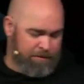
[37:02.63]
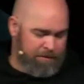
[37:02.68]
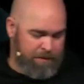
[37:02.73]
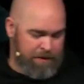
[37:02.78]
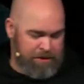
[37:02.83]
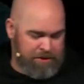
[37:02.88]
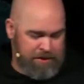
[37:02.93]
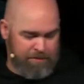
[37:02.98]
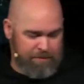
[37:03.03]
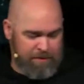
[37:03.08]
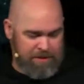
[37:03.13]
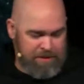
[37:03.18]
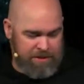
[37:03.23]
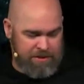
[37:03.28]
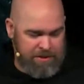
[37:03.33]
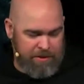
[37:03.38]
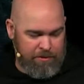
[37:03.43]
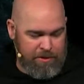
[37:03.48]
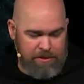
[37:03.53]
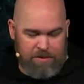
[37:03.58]
to finish up this
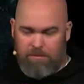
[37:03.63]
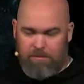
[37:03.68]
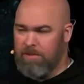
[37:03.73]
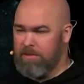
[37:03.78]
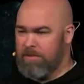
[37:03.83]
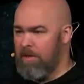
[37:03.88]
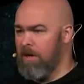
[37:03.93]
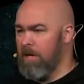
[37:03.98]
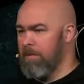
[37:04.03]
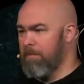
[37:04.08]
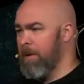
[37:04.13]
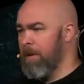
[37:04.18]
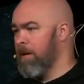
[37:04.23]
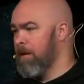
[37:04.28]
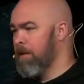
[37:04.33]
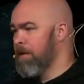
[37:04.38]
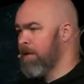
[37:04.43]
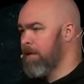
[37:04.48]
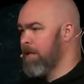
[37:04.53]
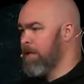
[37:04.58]
series and we're going to talk
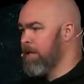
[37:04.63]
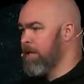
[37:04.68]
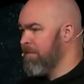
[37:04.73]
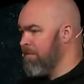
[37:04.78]
about the